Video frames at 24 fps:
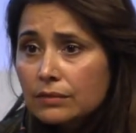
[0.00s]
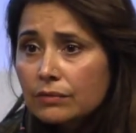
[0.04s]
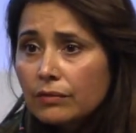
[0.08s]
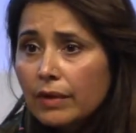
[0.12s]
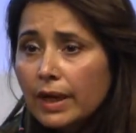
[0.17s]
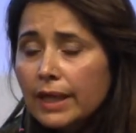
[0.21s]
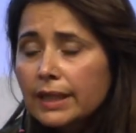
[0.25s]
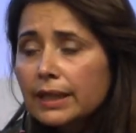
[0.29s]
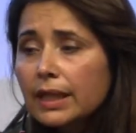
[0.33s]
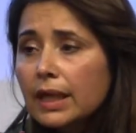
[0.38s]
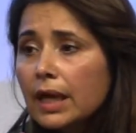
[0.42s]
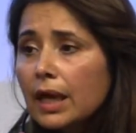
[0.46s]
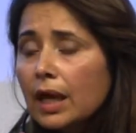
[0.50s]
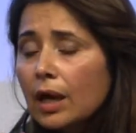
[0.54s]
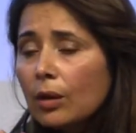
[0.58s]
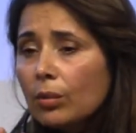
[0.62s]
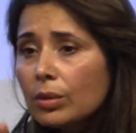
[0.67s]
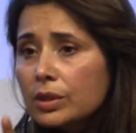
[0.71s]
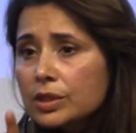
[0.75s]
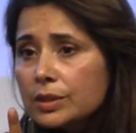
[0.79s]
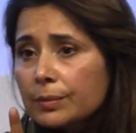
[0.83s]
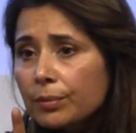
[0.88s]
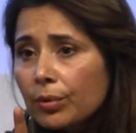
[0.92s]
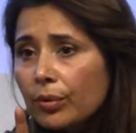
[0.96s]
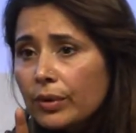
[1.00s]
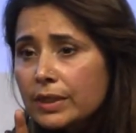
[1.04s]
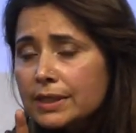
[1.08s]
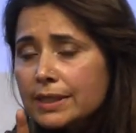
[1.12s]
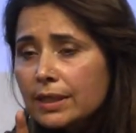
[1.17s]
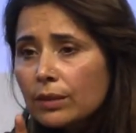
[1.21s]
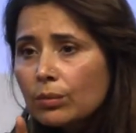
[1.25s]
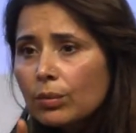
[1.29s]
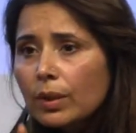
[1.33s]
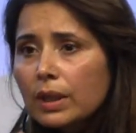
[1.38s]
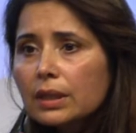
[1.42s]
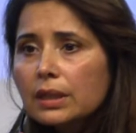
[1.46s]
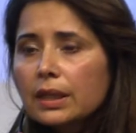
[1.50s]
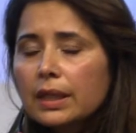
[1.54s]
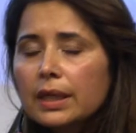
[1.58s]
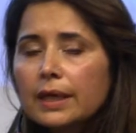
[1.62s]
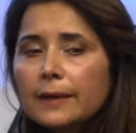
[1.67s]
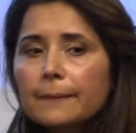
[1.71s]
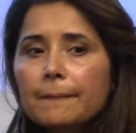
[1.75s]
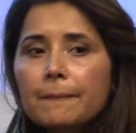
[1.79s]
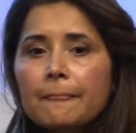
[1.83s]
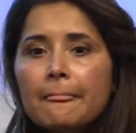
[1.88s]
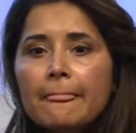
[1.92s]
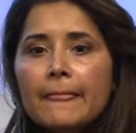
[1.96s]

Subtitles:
right? I want to point out one thing.